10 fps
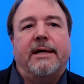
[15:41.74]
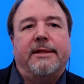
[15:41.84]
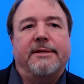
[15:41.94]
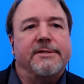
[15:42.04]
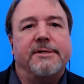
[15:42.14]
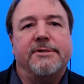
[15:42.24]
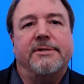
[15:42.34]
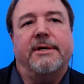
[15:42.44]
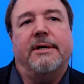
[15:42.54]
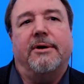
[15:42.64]
this is
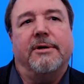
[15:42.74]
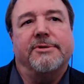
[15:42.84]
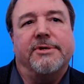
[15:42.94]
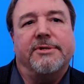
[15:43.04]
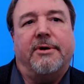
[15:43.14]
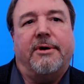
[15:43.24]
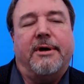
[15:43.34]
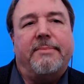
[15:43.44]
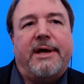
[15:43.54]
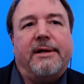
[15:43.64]
just
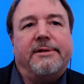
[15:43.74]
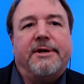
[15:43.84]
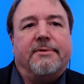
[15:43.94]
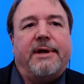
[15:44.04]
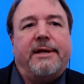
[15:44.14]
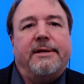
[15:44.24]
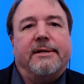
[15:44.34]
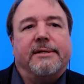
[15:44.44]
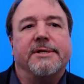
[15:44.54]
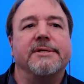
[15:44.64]
automatically created a
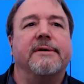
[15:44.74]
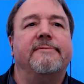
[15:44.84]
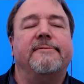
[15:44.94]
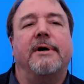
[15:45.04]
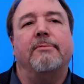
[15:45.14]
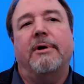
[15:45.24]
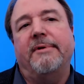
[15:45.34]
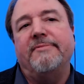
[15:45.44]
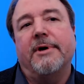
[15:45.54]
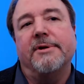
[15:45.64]
list of what
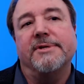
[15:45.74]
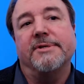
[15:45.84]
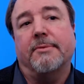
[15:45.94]
we've noticed is